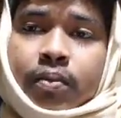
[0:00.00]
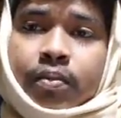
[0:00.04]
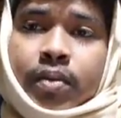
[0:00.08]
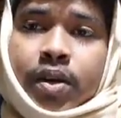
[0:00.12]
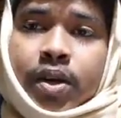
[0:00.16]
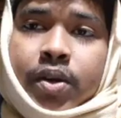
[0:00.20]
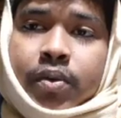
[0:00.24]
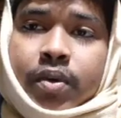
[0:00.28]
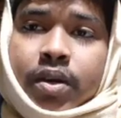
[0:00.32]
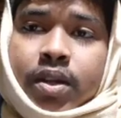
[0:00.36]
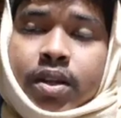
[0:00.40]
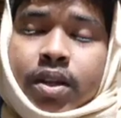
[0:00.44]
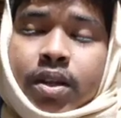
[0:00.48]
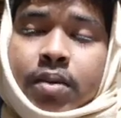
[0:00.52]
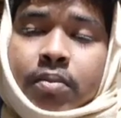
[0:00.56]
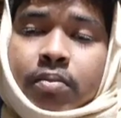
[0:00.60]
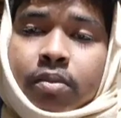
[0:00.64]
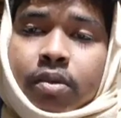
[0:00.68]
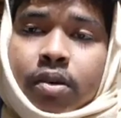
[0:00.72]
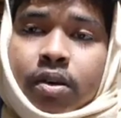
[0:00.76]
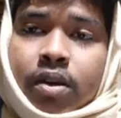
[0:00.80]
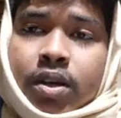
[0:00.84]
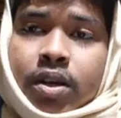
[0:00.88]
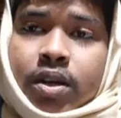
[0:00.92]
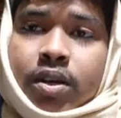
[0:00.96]
between the
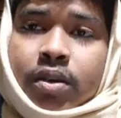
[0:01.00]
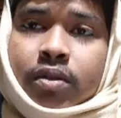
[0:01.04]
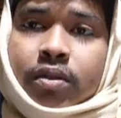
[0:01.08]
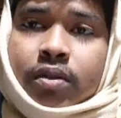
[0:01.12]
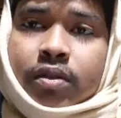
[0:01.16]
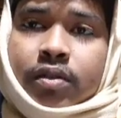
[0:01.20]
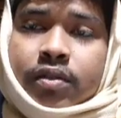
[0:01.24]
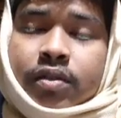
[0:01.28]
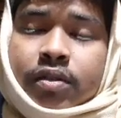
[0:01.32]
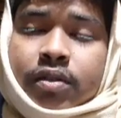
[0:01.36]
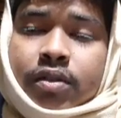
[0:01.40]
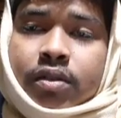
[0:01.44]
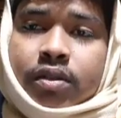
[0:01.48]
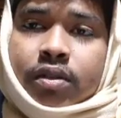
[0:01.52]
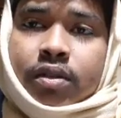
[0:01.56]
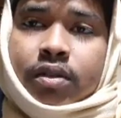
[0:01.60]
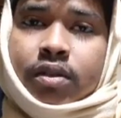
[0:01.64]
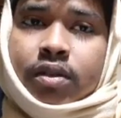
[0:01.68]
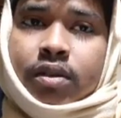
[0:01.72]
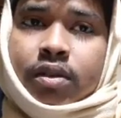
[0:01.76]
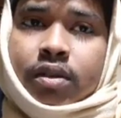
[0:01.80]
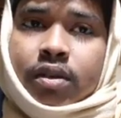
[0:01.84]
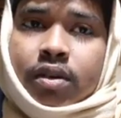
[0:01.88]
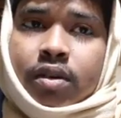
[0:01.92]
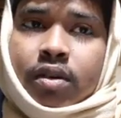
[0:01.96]
molecules
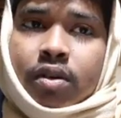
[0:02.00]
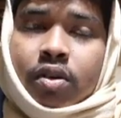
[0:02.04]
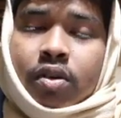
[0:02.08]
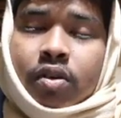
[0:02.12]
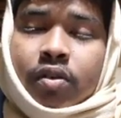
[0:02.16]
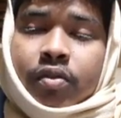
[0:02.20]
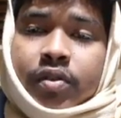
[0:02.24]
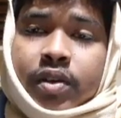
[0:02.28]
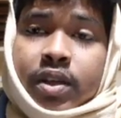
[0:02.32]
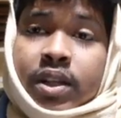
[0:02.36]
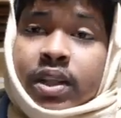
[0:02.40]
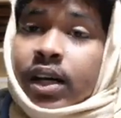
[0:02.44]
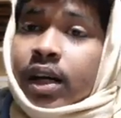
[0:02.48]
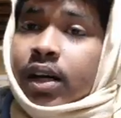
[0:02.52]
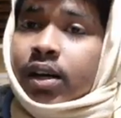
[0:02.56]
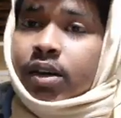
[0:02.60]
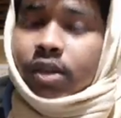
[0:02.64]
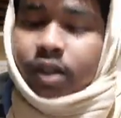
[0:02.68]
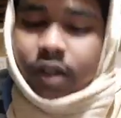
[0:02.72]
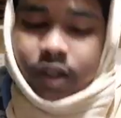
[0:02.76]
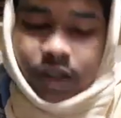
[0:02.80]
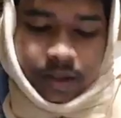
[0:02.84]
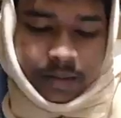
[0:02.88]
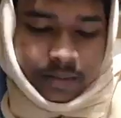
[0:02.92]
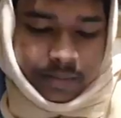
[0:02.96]
of
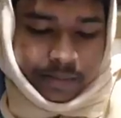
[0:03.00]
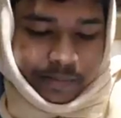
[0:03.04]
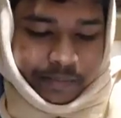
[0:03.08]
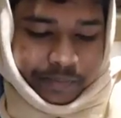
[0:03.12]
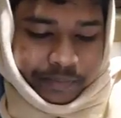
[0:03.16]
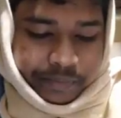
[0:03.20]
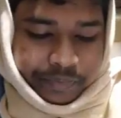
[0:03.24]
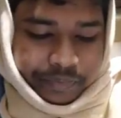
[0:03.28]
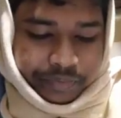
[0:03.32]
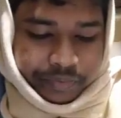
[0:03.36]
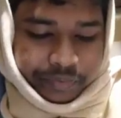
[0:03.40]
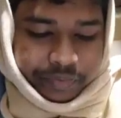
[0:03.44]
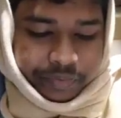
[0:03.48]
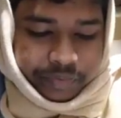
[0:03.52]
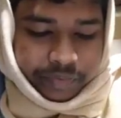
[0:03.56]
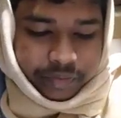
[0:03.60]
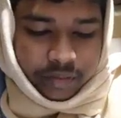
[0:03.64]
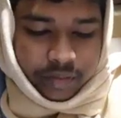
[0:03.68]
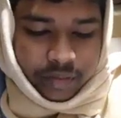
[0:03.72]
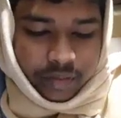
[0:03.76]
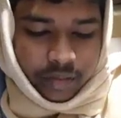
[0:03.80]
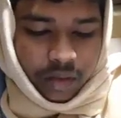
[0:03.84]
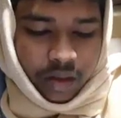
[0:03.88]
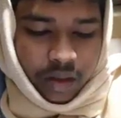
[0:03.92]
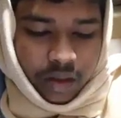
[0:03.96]
ethanol.
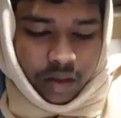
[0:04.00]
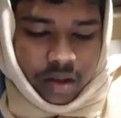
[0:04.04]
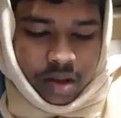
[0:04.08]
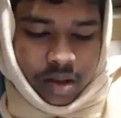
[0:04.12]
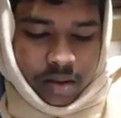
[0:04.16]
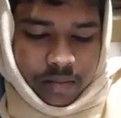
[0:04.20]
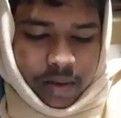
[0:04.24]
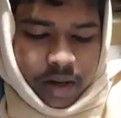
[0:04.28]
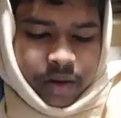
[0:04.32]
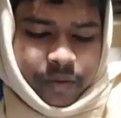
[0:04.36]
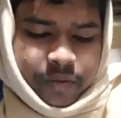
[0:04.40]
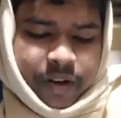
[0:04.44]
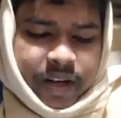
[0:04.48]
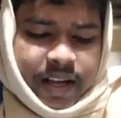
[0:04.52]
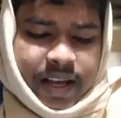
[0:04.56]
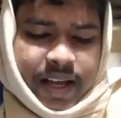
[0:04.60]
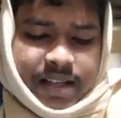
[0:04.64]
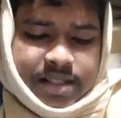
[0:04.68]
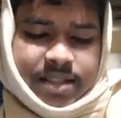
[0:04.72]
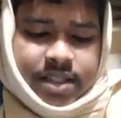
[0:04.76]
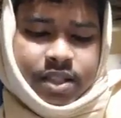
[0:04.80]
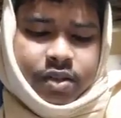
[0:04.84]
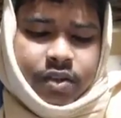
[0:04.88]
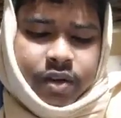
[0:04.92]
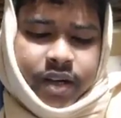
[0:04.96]
But when
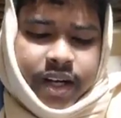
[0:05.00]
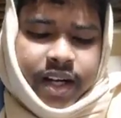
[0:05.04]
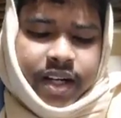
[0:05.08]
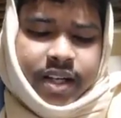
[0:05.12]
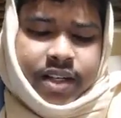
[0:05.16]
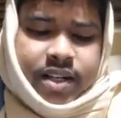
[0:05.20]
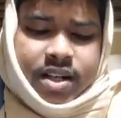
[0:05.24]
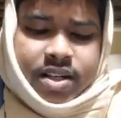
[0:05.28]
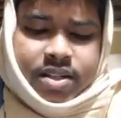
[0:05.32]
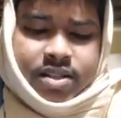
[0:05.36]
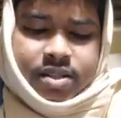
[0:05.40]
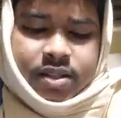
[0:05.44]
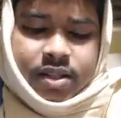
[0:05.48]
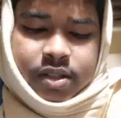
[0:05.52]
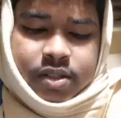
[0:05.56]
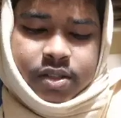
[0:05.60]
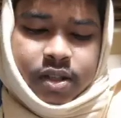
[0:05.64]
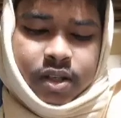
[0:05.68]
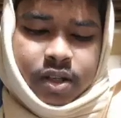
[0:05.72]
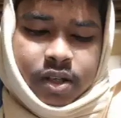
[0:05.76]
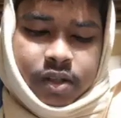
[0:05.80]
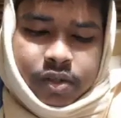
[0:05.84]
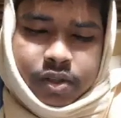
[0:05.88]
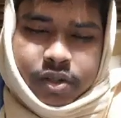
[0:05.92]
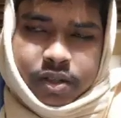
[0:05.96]
acetone enters the
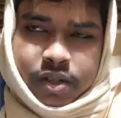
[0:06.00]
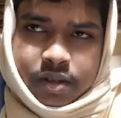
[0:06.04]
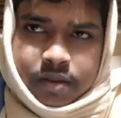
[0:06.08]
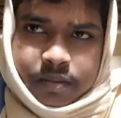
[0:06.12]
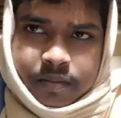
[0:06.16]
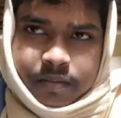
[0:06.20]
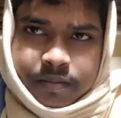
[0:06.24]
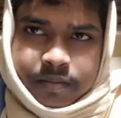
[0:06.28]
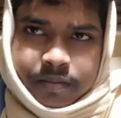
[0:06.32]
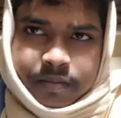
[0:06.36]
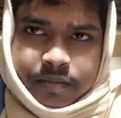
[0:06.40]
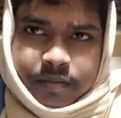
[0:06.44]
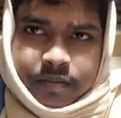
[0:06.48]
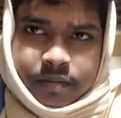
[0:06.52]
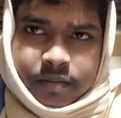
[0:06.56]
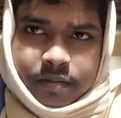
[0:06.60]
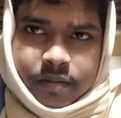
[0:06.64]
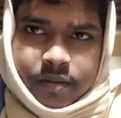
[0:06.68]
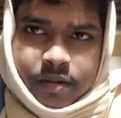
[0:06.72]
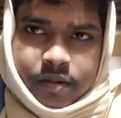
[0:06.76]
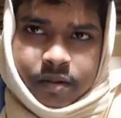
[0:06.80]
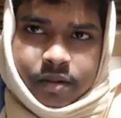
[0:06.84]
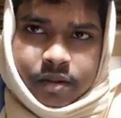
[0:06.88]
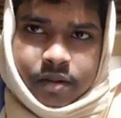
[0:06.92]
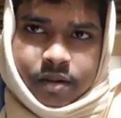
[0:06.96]
solution
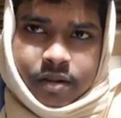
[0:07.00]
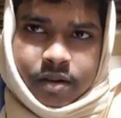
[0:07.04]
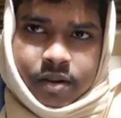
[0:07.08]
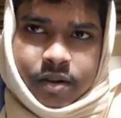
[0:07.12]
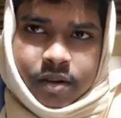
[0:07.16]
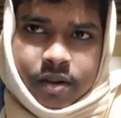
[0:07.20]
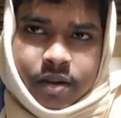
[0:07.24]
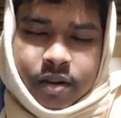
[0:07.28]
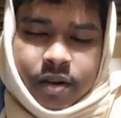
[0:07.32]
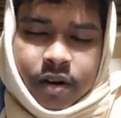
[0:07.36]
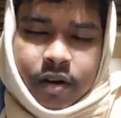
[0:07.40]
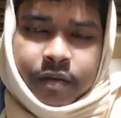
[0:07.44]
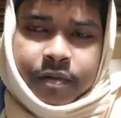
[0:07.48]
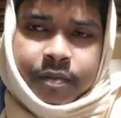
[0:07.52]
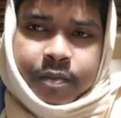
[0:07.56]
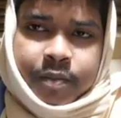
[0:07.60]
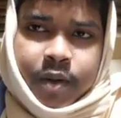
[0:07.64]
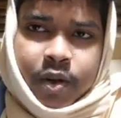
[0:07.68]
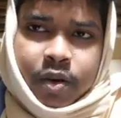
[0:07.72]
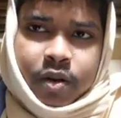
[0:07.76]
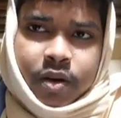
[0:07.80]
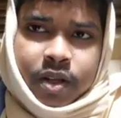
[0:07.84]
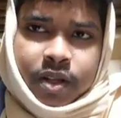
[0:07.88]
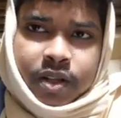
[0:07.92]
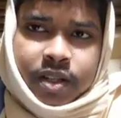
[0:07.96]
of
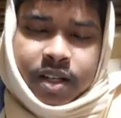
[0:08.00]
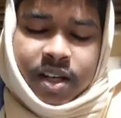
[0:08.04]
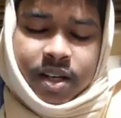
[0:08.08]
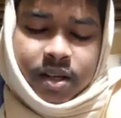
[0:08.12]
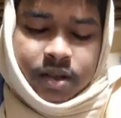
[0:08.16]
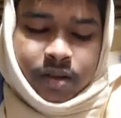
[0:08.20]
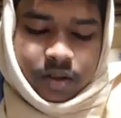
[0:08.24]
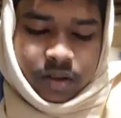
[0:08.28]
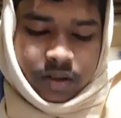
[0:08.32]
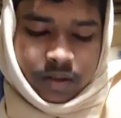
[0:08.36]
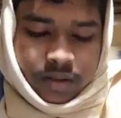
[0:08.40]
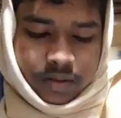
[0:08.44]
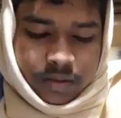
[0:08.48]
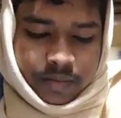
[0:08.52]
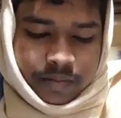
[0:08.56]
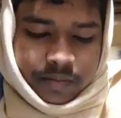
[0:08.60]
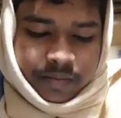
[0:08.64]
pure ethanol,